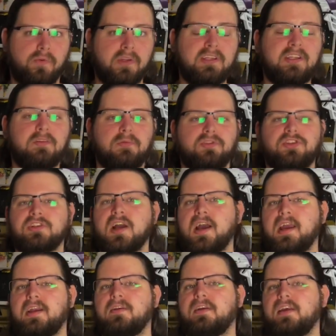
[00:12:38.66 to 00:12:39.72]
really will
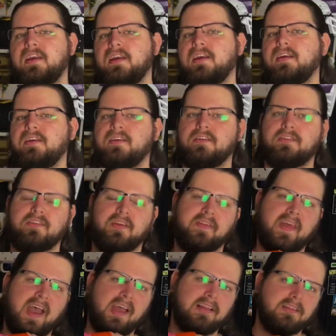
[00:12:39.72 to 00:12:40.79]
shine is
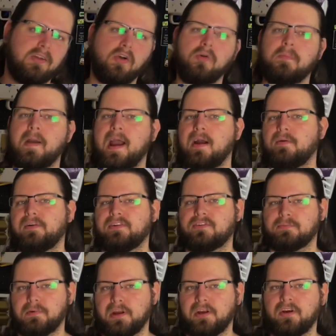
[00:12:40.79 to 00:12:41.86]
that low-powered
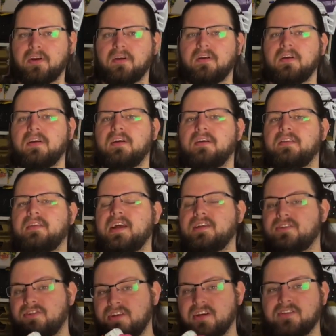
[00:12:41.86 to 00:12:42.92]
springer
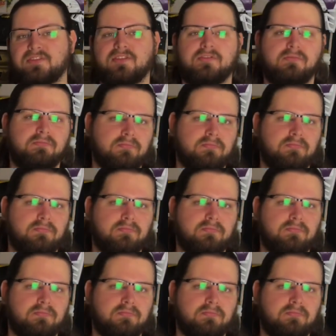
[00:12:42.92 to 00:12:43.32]
that's just